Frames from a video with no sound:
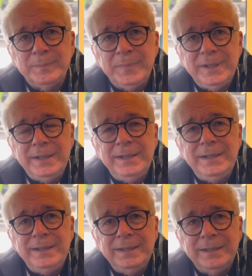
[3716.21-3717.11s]

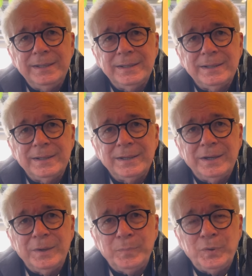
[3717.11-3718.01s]
be
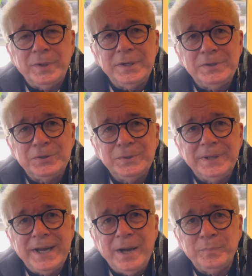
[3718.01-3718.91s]
a party to
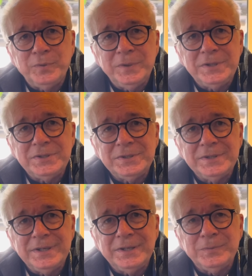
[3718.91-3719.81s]
an apparition,
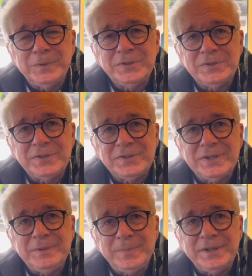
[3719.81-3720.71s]
in other words, to see
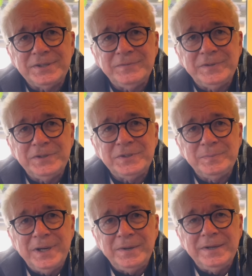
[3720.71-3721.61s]
the Blessed Virgin
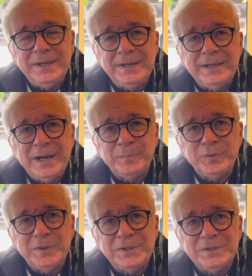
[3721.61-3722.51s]
Mary in an
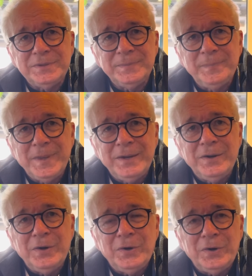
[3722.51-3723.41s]
apparition,
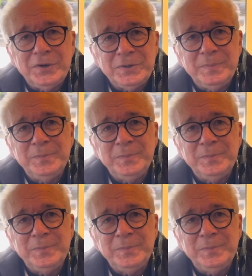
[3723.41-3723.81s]
or to be